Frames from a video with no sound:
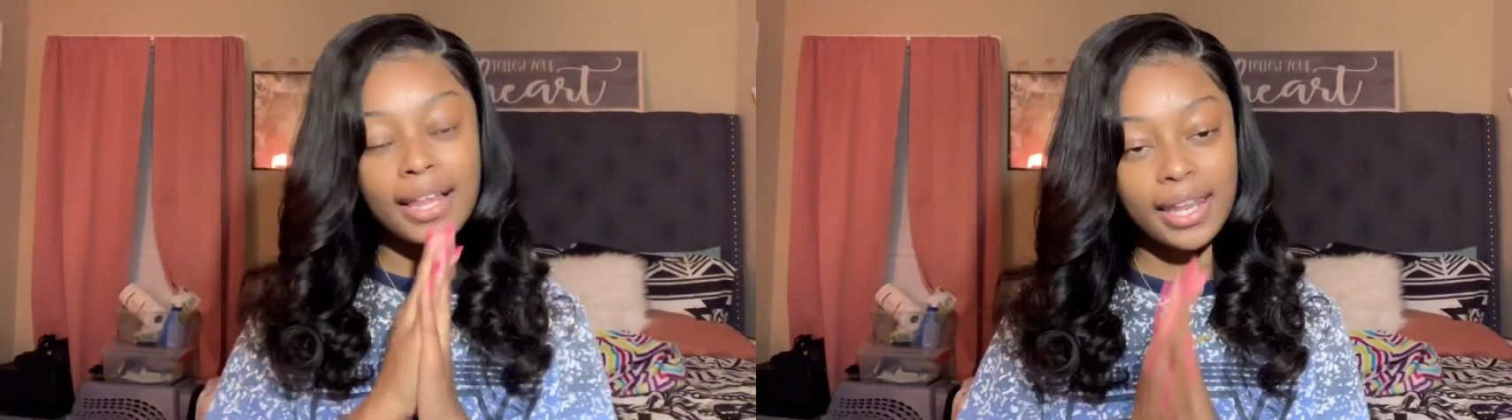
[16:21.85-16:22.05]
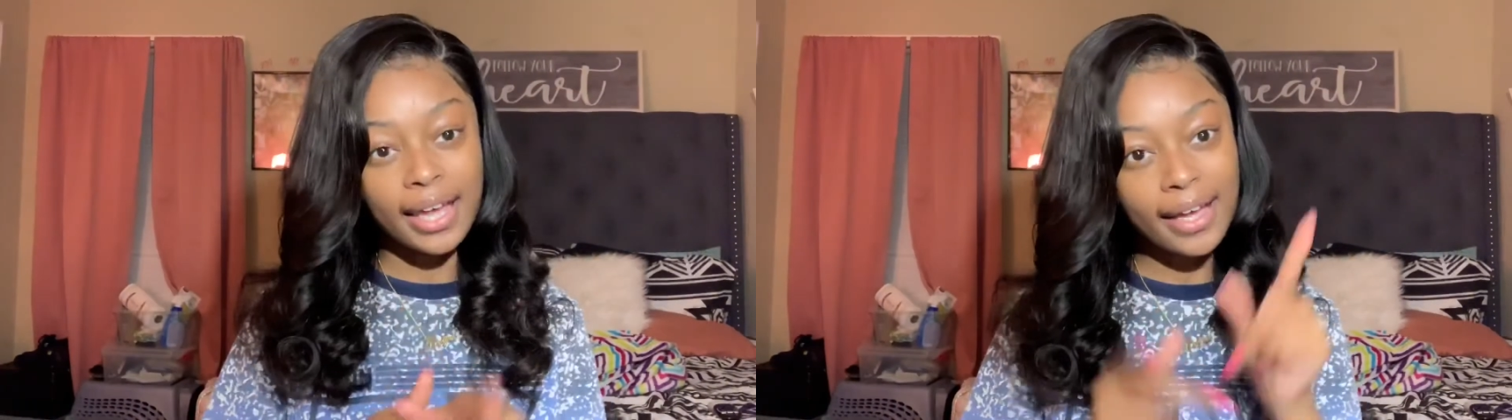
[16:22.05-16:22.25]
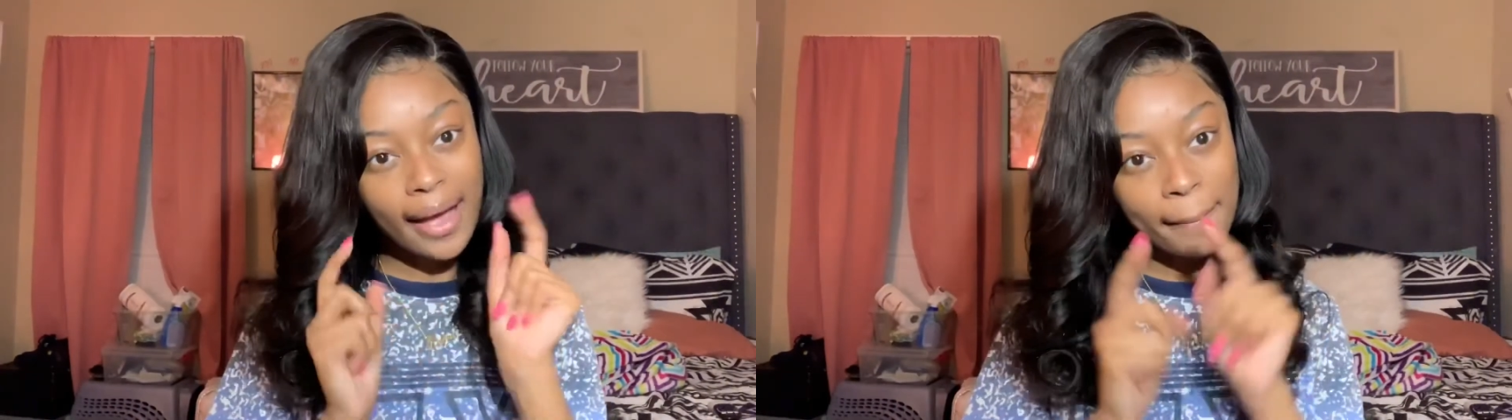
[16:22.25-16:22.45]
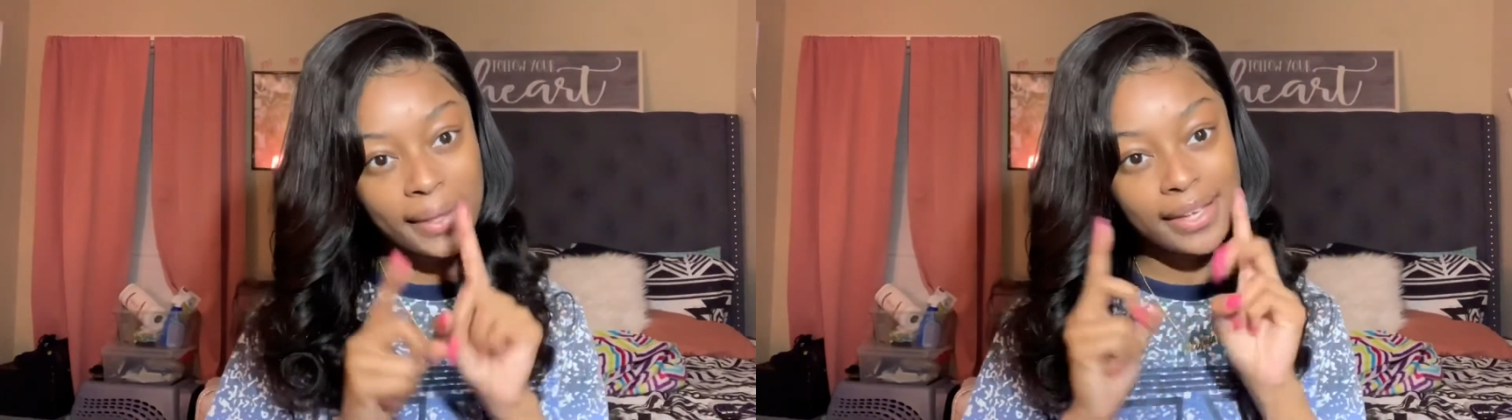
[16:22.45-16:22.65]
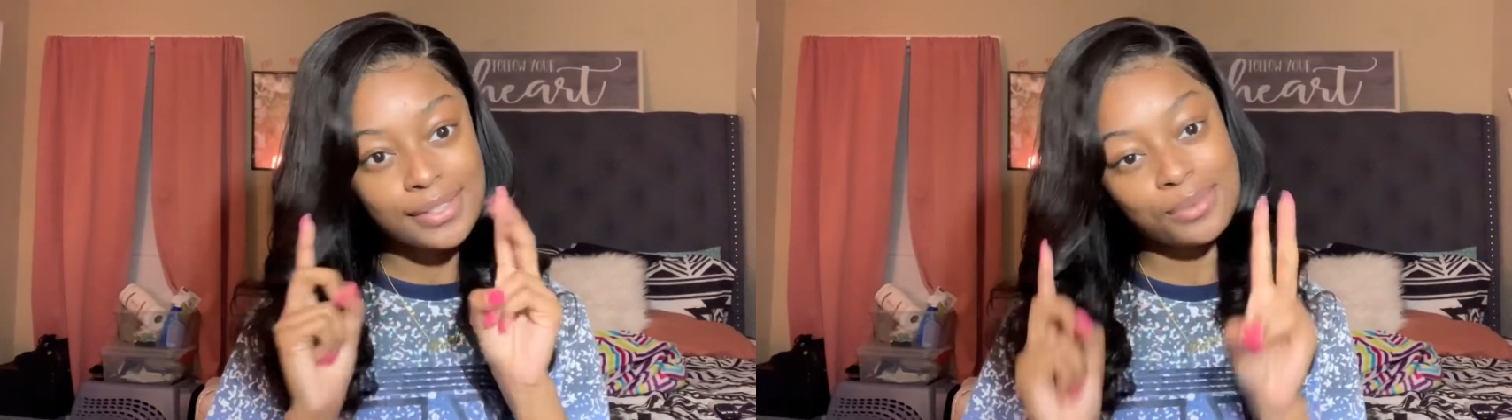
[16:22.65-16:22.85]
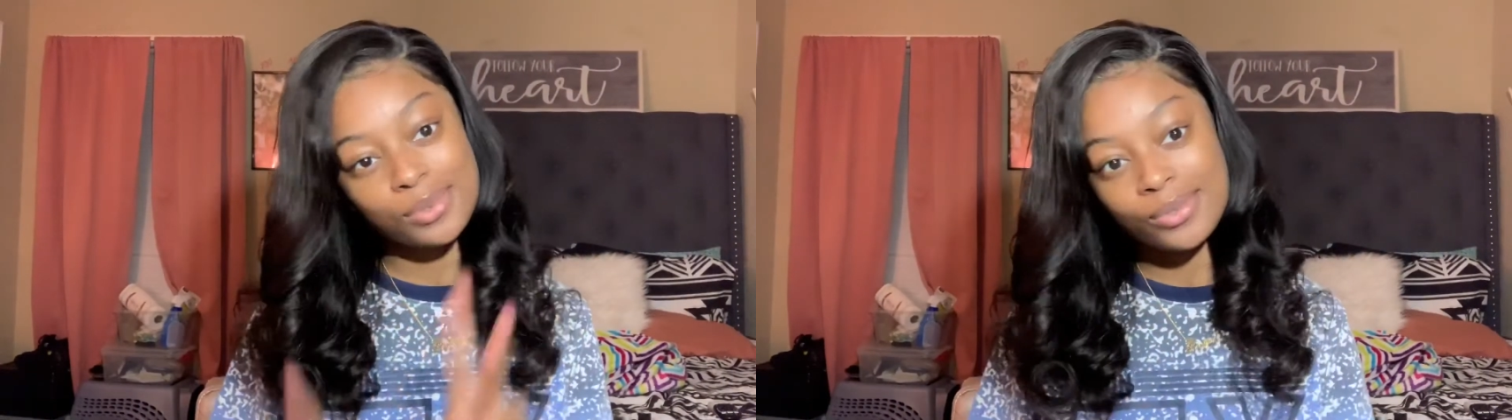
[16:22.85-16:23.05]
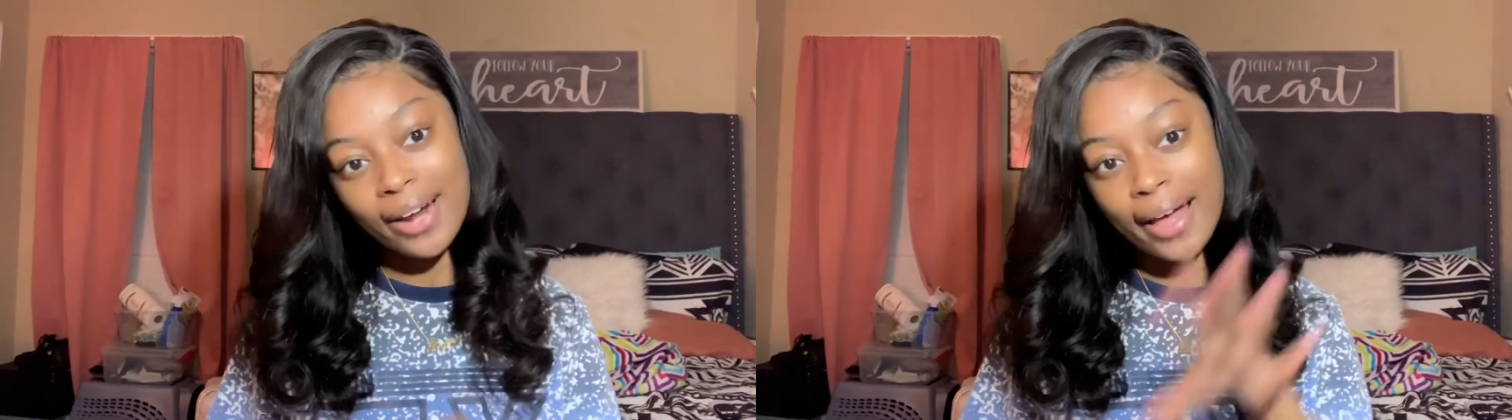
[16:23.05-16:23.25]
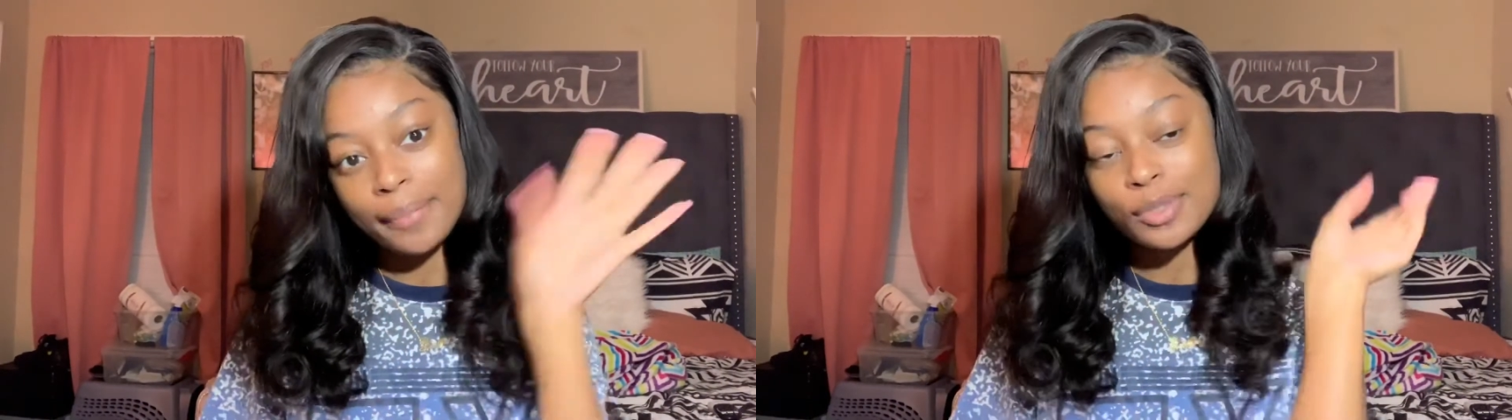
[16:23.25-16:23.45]
Like, comment, and
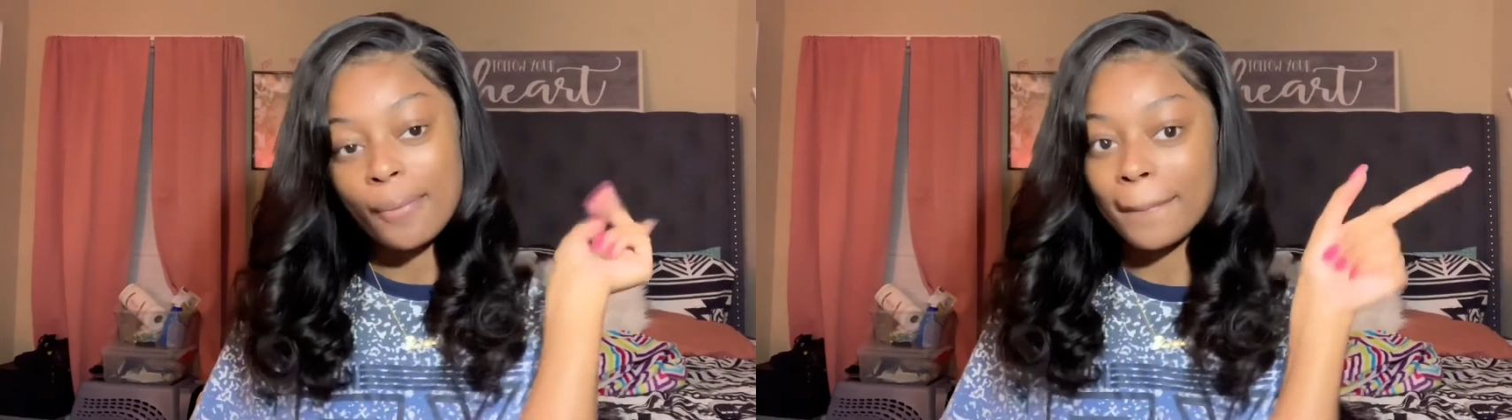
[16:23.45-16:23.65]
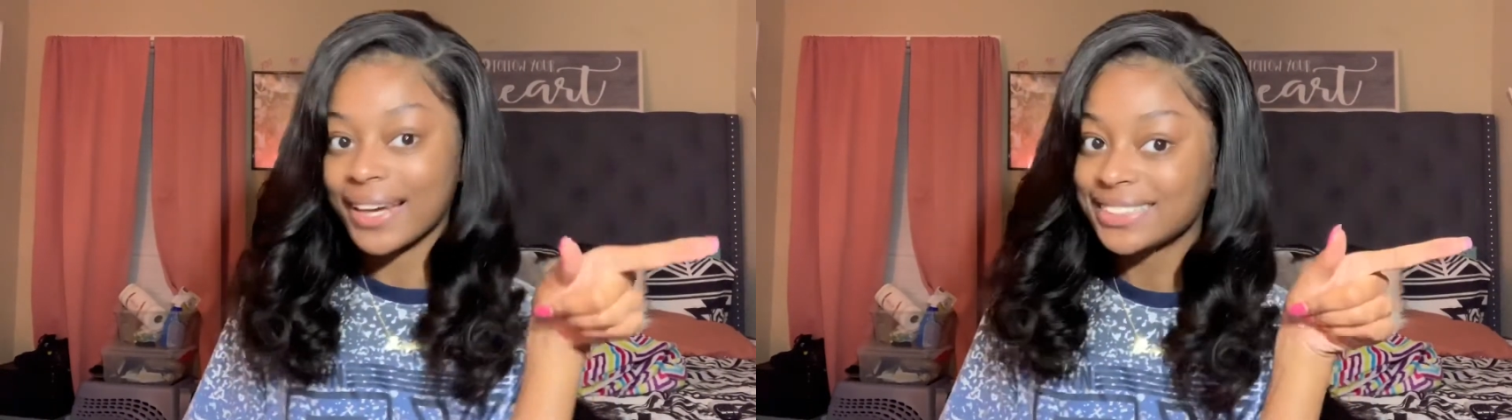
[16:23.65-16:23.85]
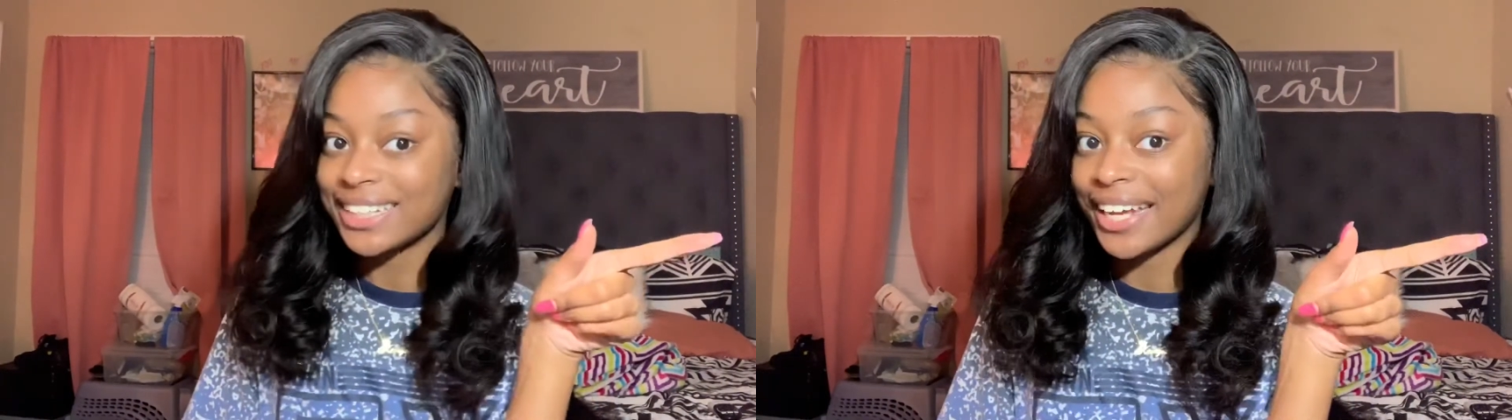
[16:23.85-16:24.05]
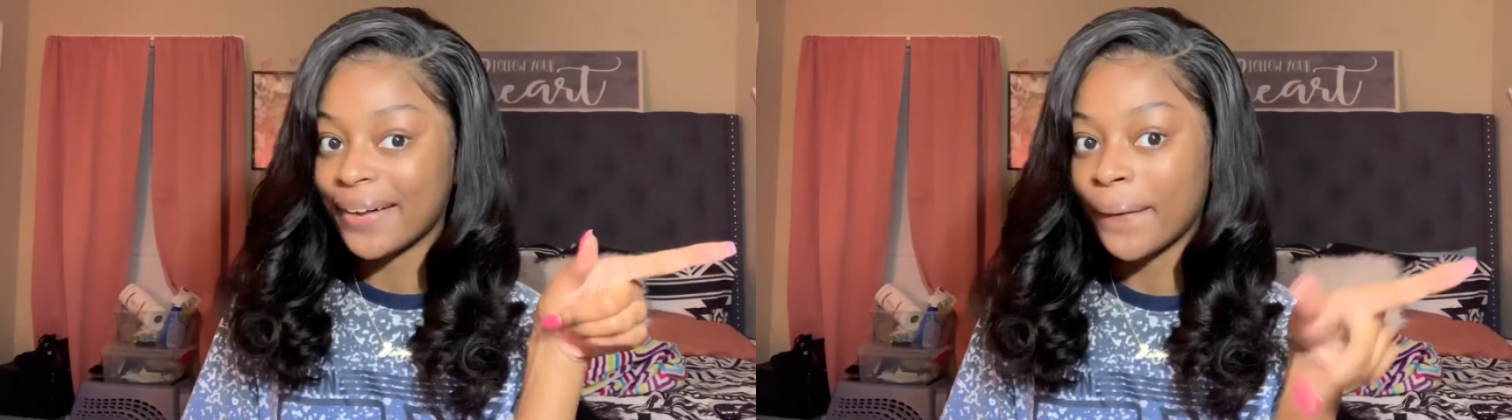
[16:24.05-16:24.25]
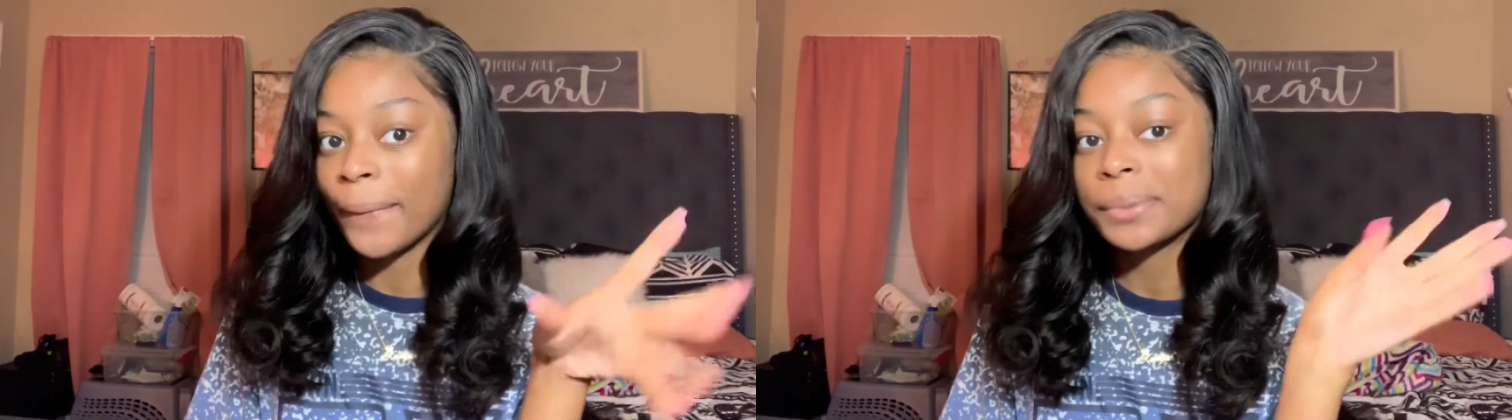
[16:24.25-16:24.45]
subscribe to my channel.